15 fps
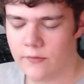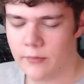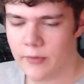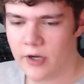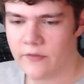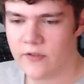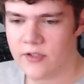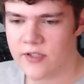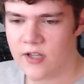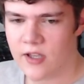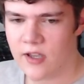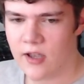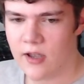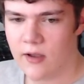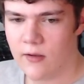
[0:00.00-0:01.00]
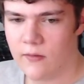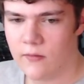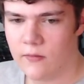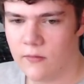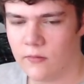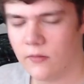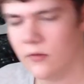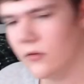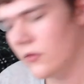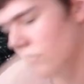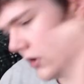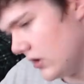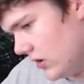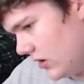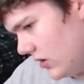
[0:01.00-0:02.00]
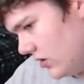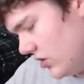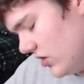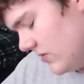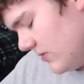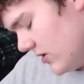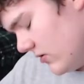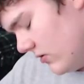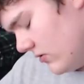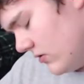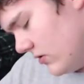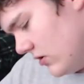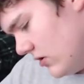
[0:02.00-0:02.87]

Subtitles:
For breakfast, I had a cheese bagel.